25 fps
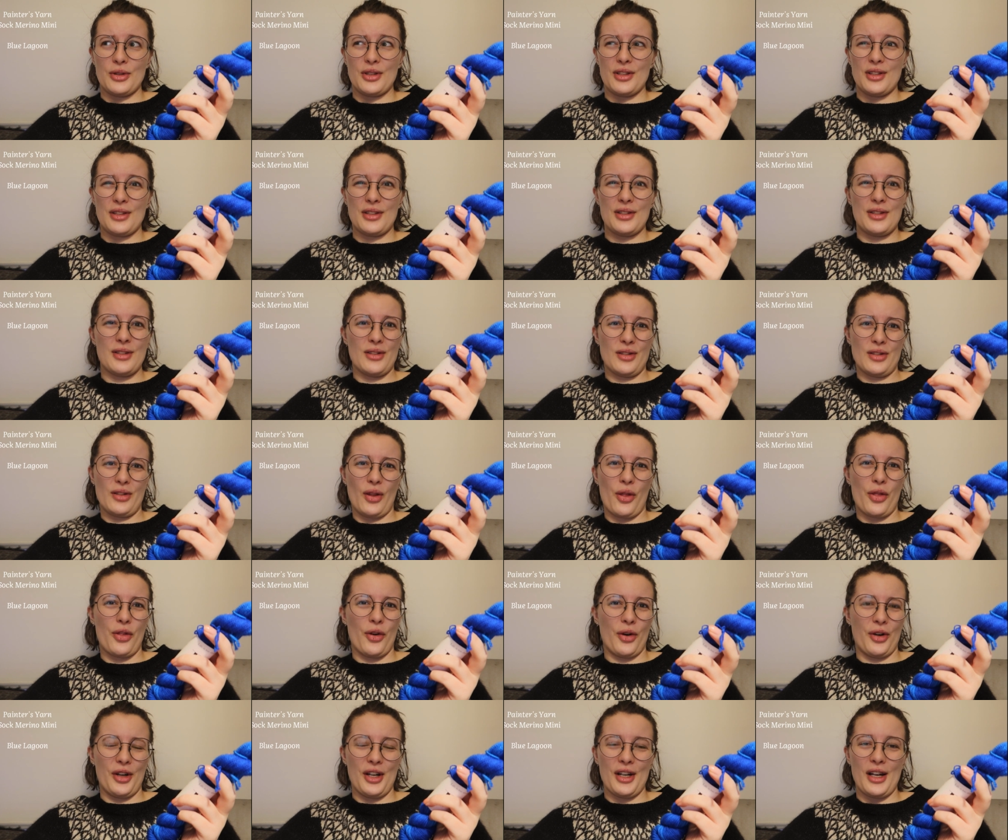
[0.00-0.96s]
I used
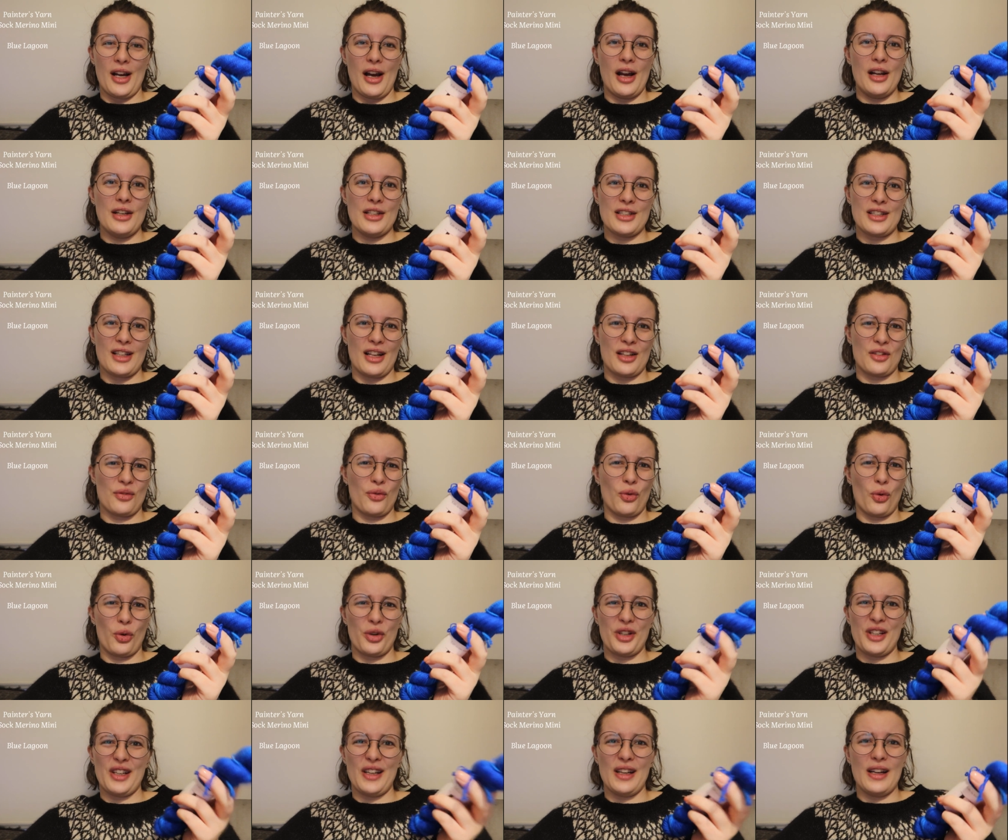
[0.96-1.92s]
thirty-nine
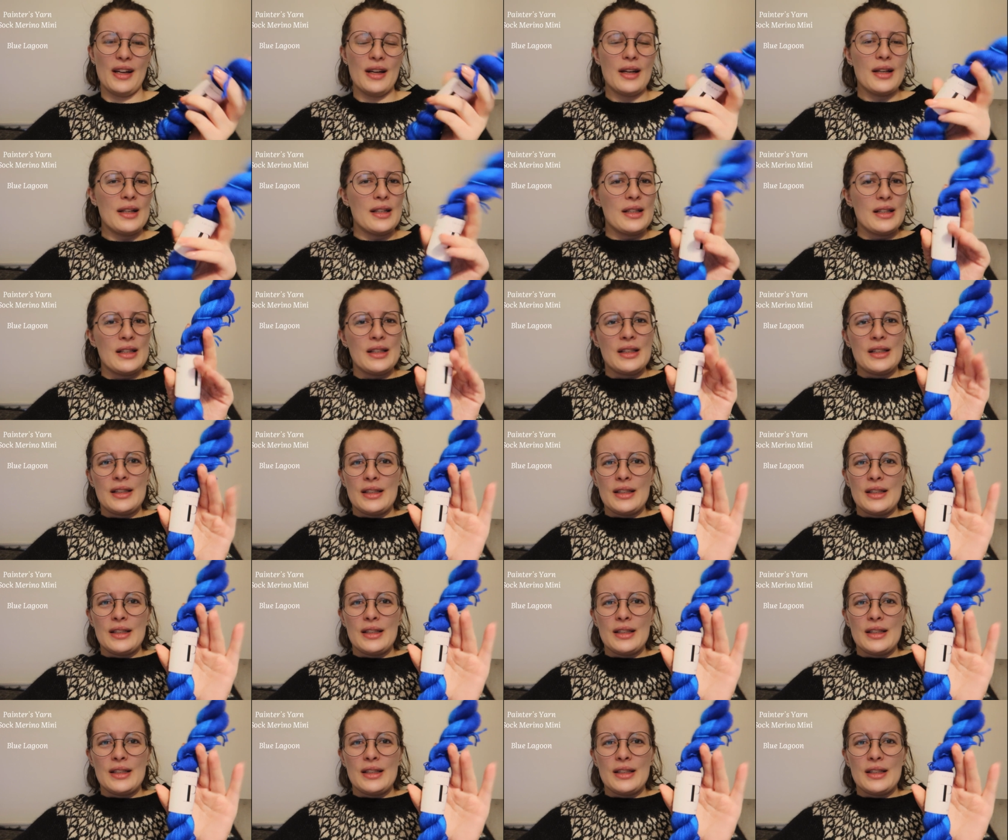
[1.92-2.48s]
slash forty.